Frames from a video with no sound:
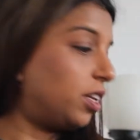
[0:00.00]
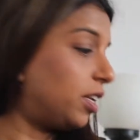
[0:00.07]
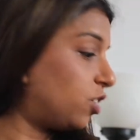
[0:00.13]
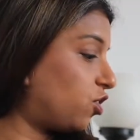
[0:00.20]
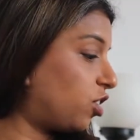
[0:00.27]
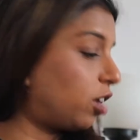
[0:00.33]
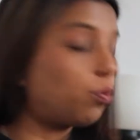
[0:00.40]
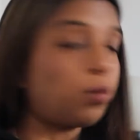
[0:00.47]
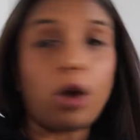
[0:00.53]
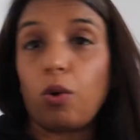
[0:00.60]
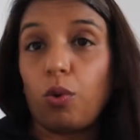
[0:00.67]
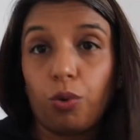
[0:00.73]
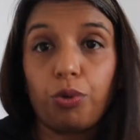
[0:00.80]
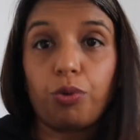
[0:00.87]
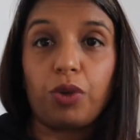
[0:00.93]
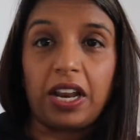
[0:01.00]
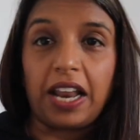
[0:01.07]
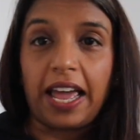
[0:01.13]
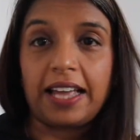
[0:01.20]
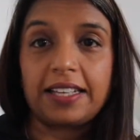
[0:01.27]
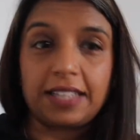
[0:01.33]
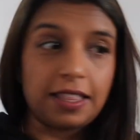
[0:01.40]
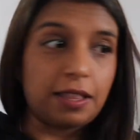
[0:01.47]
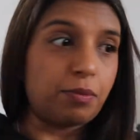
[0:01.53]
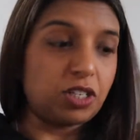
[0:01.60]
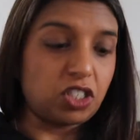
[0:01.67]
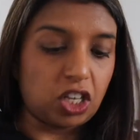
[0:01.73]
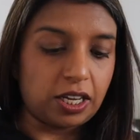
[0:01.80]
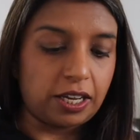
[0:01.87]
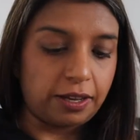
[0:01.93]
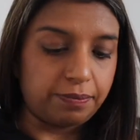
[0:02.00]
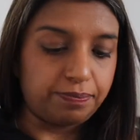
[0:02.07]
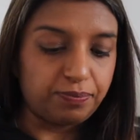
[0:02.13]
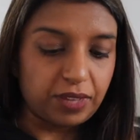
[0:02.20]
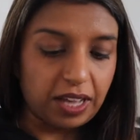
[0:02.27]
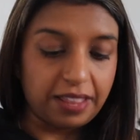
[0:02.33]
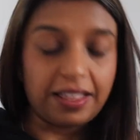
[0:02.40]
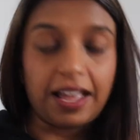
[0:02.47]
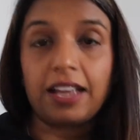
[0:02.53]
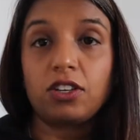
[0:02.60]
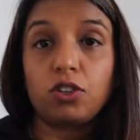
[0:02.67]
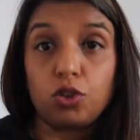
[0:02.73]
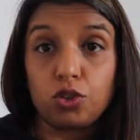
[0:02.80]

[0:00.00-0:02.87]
literally I'd wear all 3 layers and then my jacket, and that's